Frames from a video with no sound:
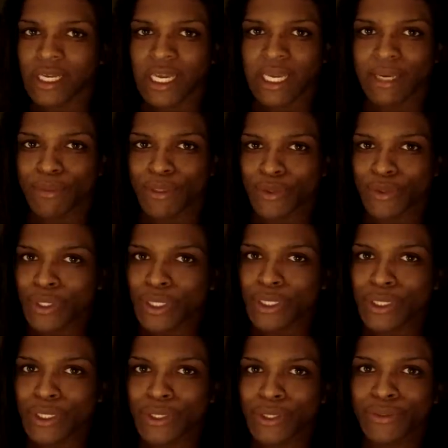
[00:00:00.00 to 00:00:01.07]
keep doing
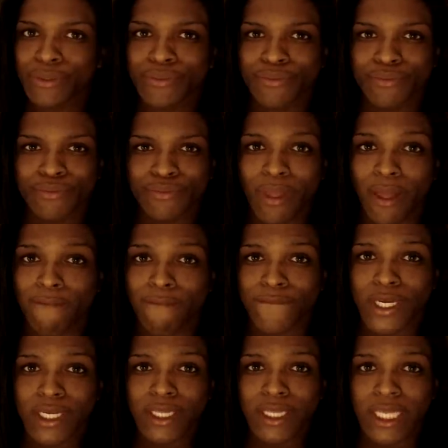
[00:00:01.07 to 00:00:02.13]
you.
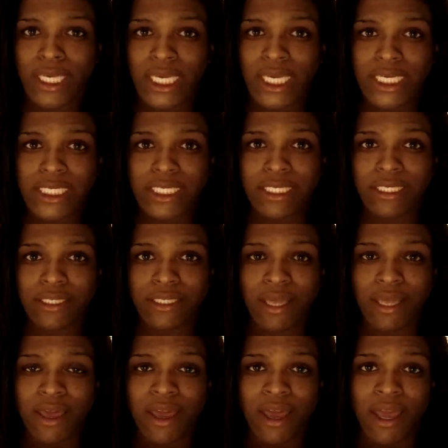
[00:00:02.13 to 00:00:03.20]
Fuck the niggas.
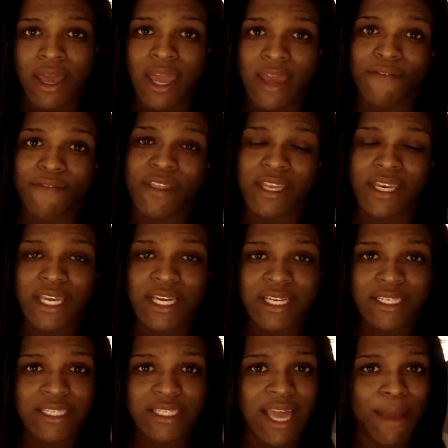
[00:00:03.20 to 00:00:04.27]
And for the
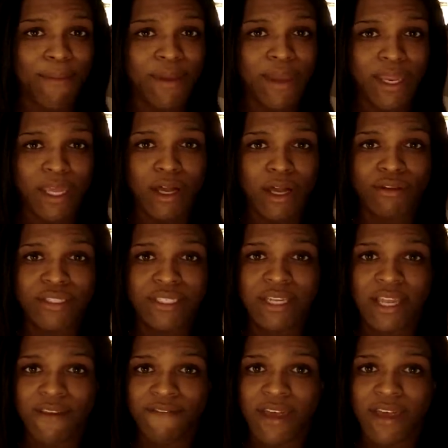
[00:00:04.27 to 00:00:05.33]
niggas that got petty holes
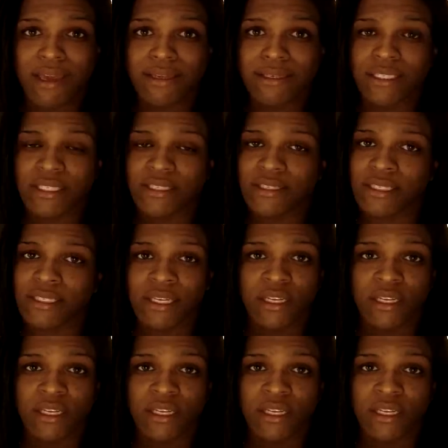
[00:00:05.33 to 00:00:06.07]
in their face,